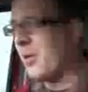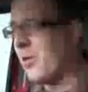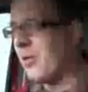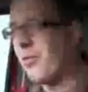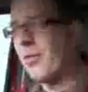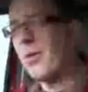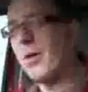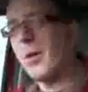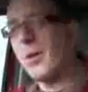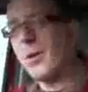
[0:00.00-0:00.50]

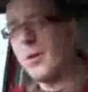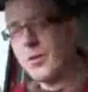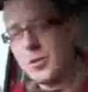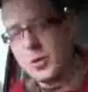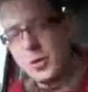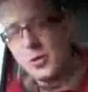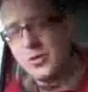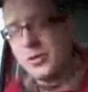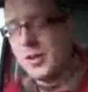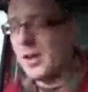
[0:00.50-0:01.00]
of
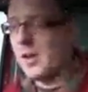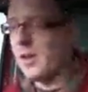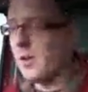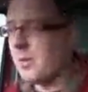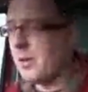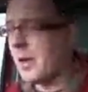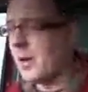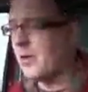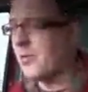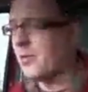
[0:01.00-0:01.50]
2-cylinder
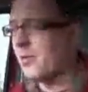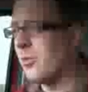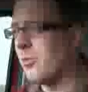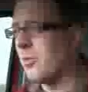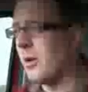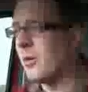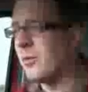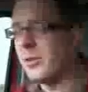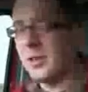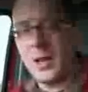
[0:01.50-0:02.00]
petrol
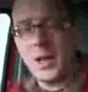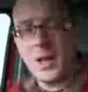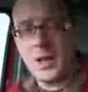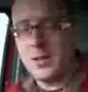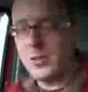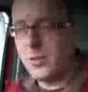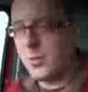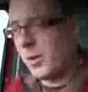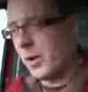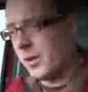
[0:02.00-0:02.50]

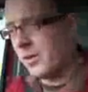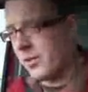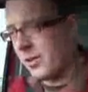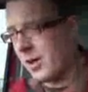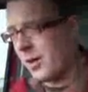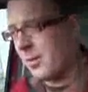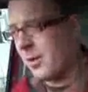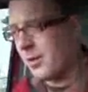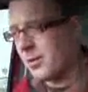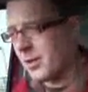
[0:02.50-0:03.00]
multi-airs, one
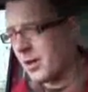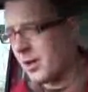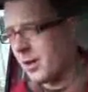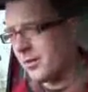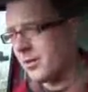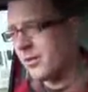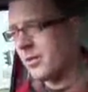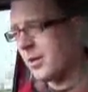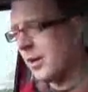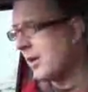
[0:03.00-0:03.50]

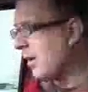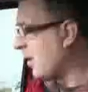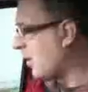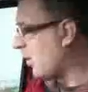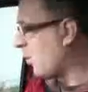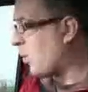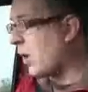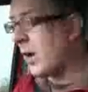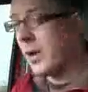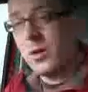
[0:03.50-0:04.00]
turbocharged,
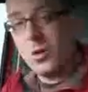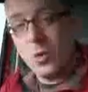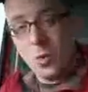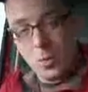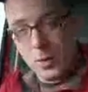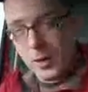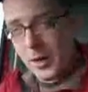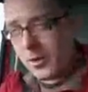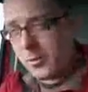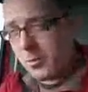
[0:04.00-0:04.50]
one
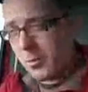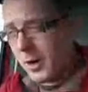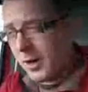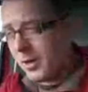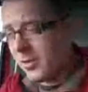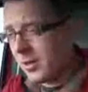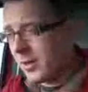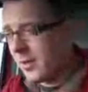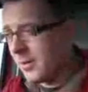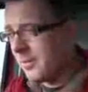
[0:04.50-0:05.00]
normally
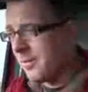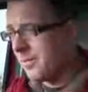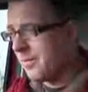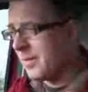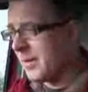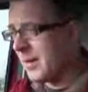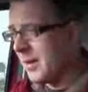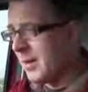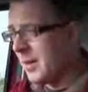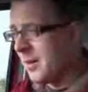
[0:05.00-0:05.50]
aspirated.
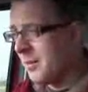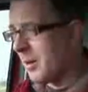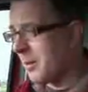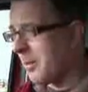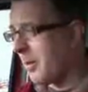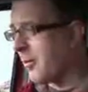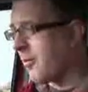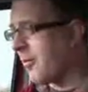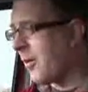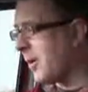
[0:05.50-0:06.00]

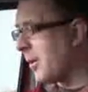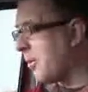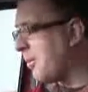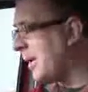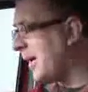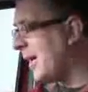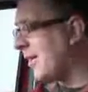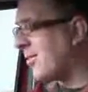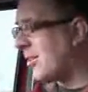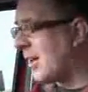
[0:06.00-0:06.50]
But by far the
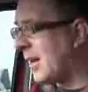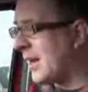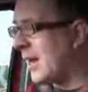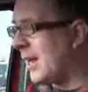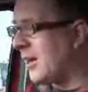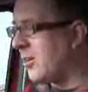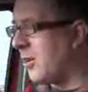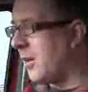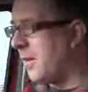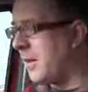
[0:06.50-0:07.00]
biggest selling
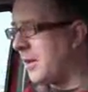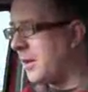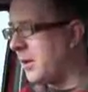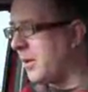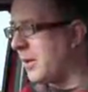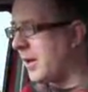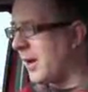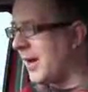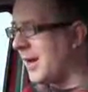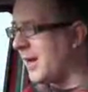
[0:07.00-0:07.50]
engine in
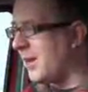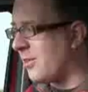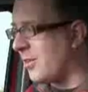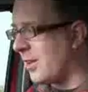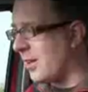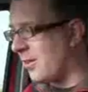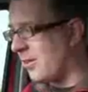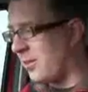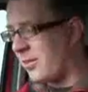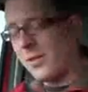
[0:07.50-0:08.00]
the UK is
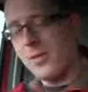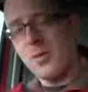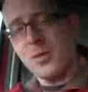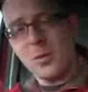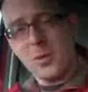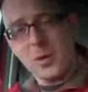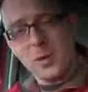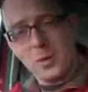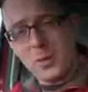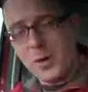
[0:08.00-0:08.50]
this, the
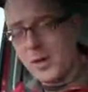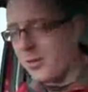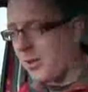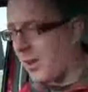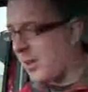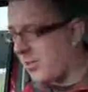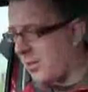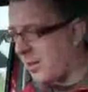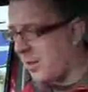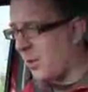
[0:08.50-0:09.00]
one that we're
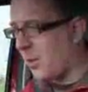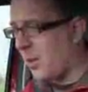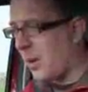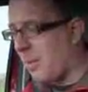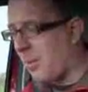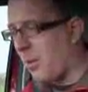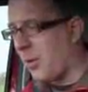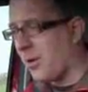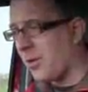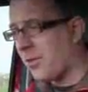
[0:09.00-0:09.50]
testing, the
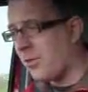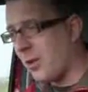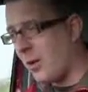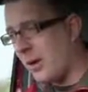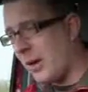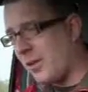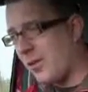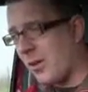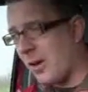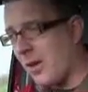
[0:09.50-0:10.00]

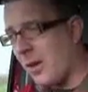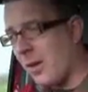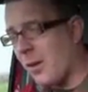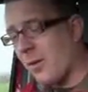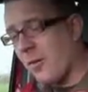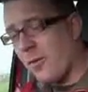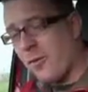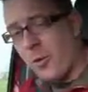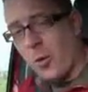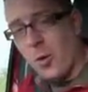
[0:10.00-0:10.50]
1.2 litre
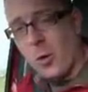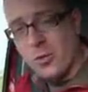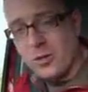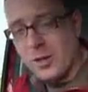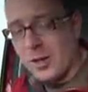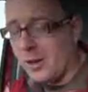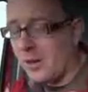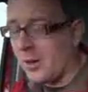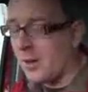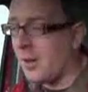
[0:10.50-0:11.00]

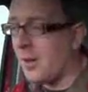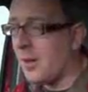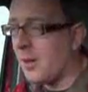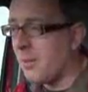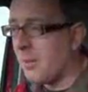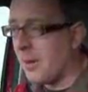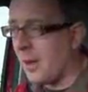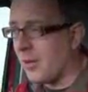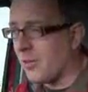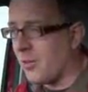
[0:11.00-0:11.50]
4-cylinder
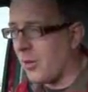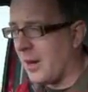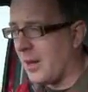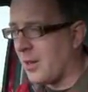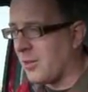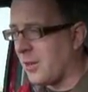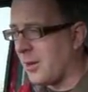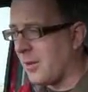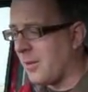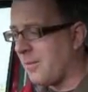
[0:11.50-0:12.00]
petrol
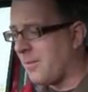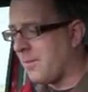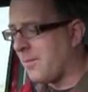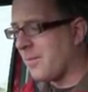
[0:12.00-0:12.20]
engine.